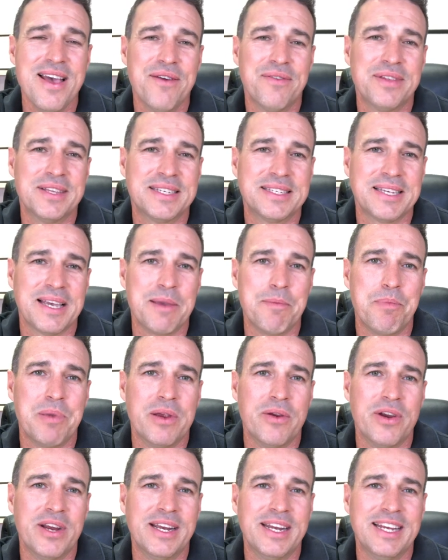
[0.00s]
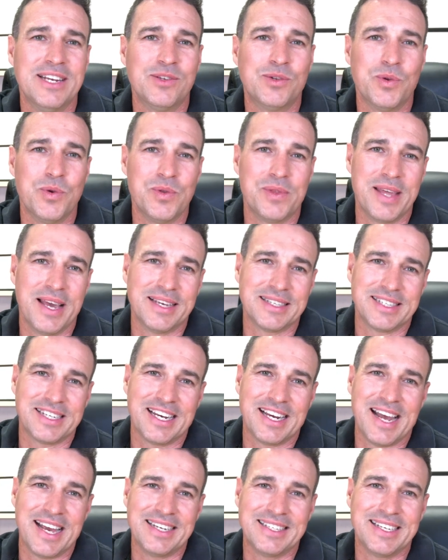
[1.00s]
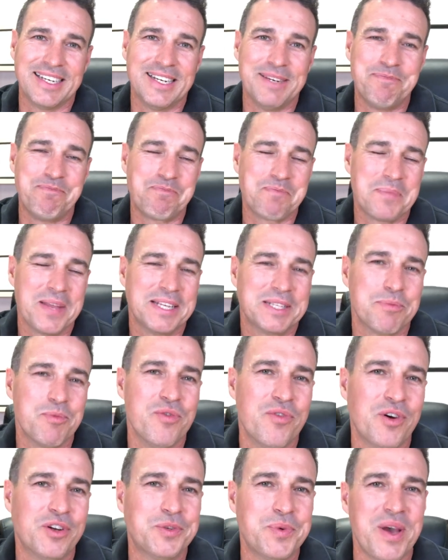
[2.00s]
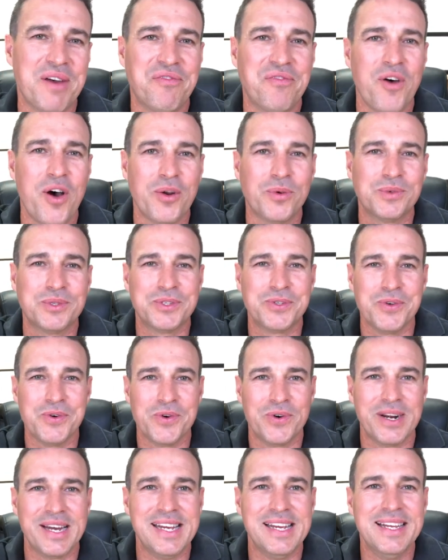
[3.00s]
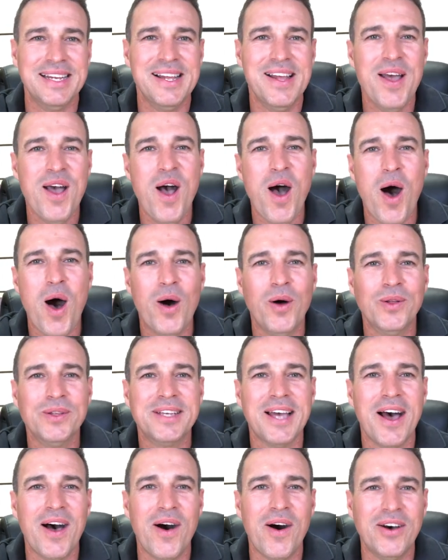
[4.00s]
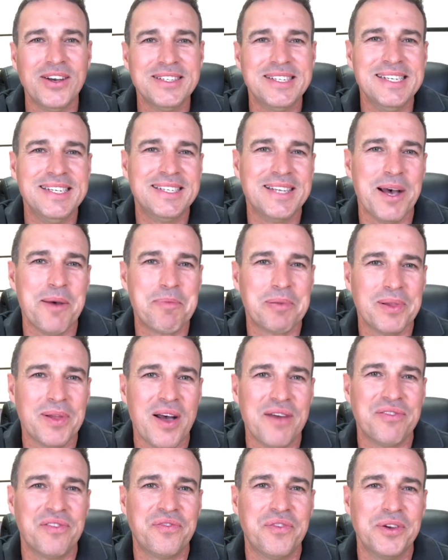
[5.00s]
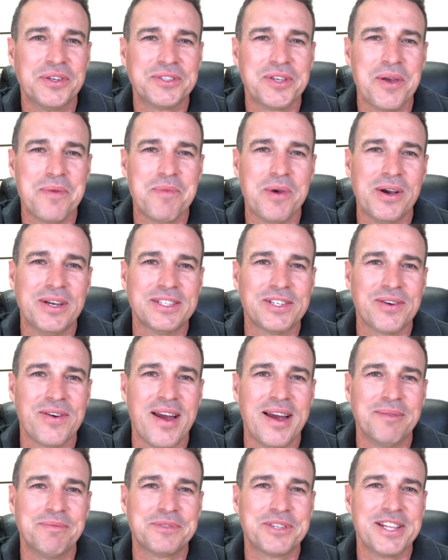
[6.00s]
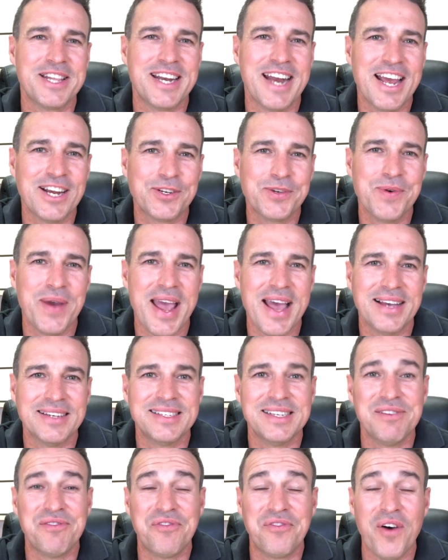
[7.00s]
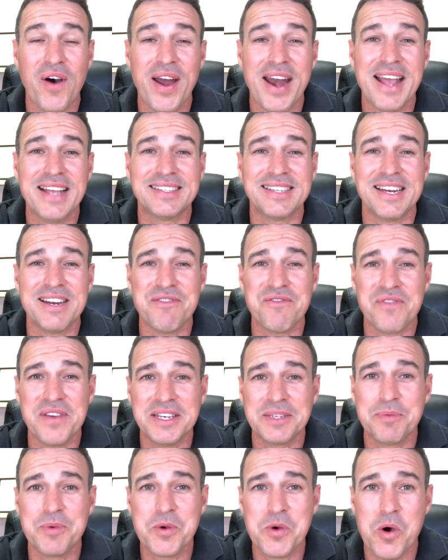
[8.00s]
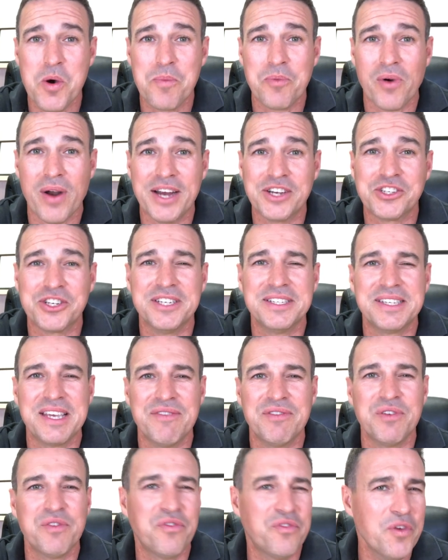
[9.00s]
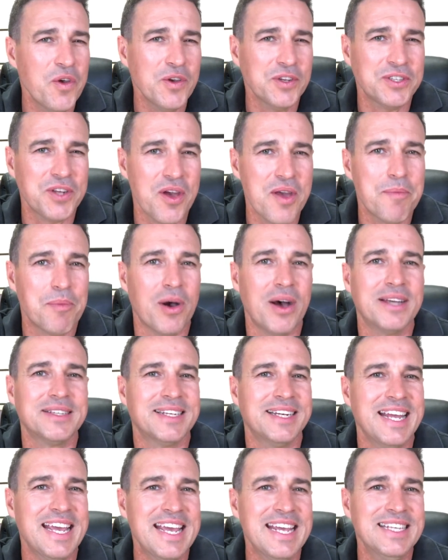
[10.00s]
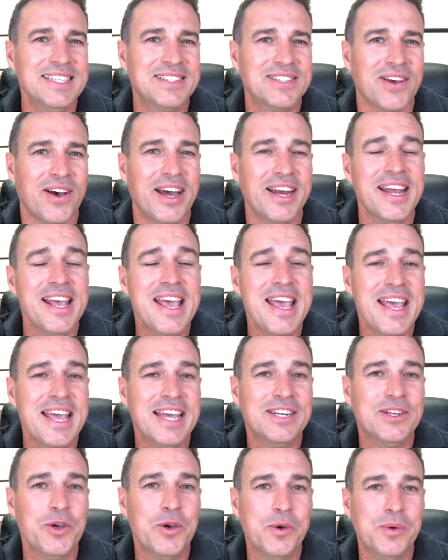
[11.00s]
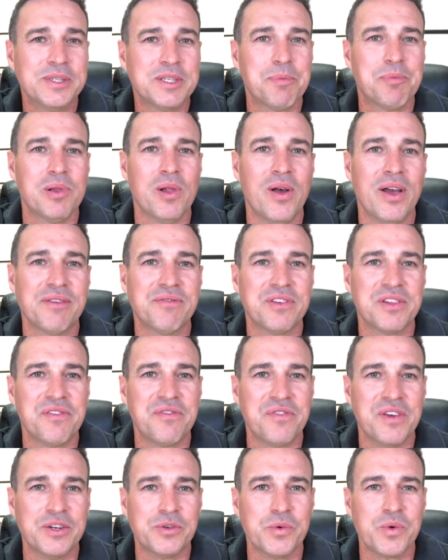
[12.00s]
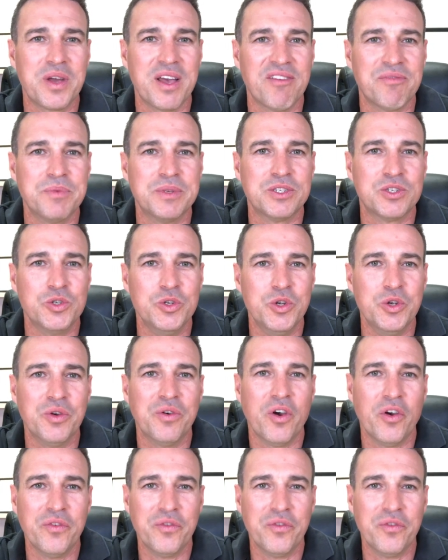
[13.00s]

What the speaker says: for the same period in 2018. Let's move on to our final story. Older Aussies apply for first home buyers grant. So the National Housing Finance and Investment Corporation has given first home buyers an insight into who is applying for the federal government's new